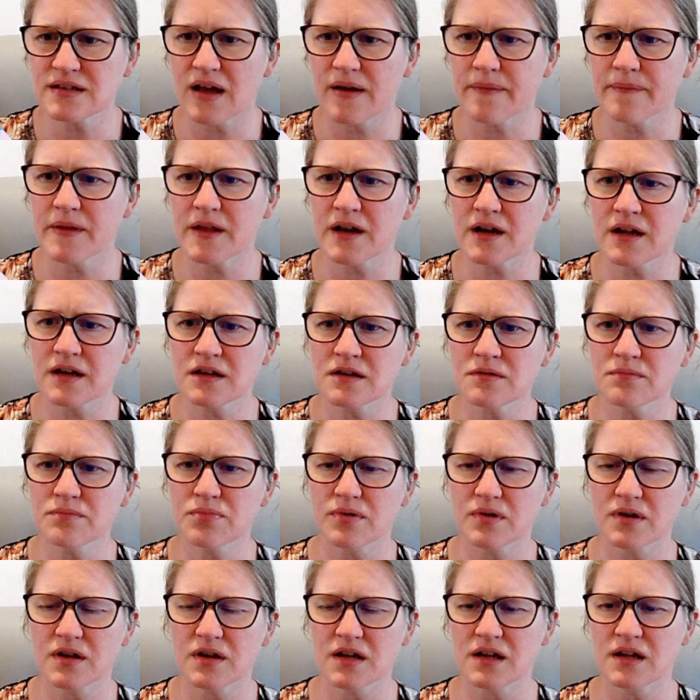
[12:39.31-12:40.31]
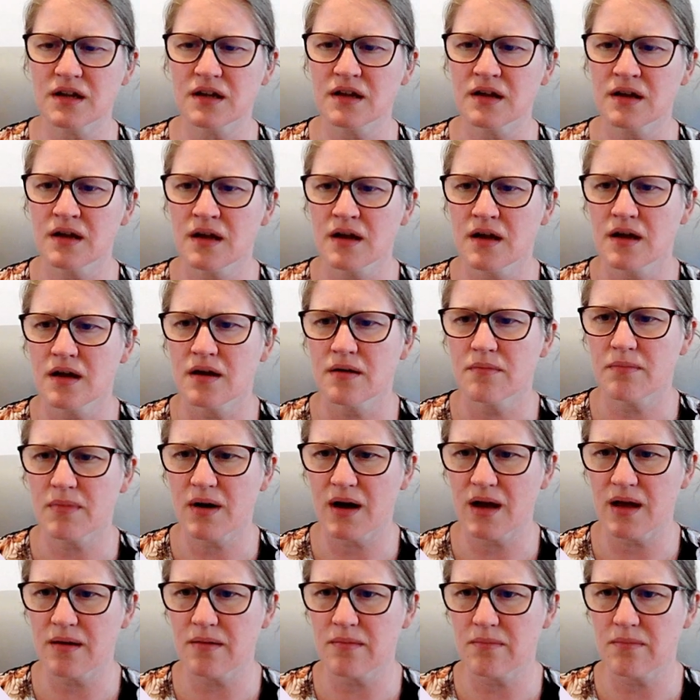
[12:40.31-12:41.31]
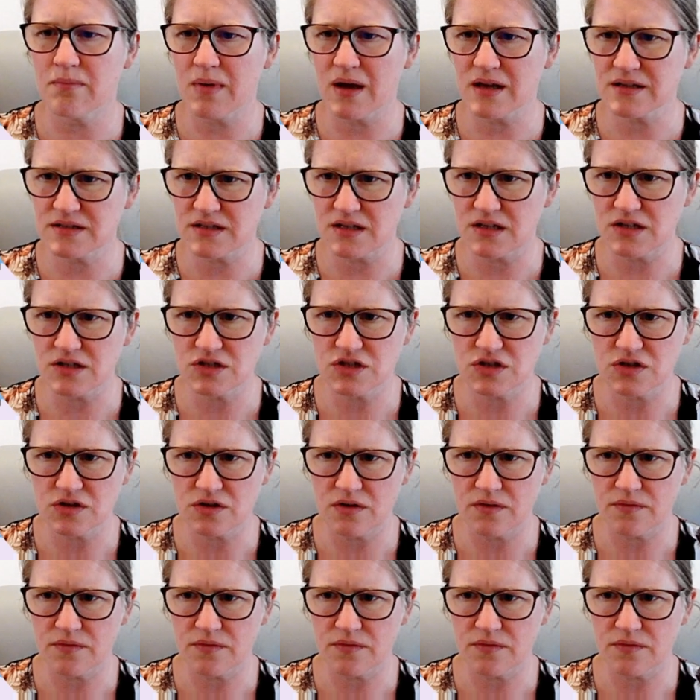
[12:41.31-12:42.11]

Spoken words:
And then I can put in my message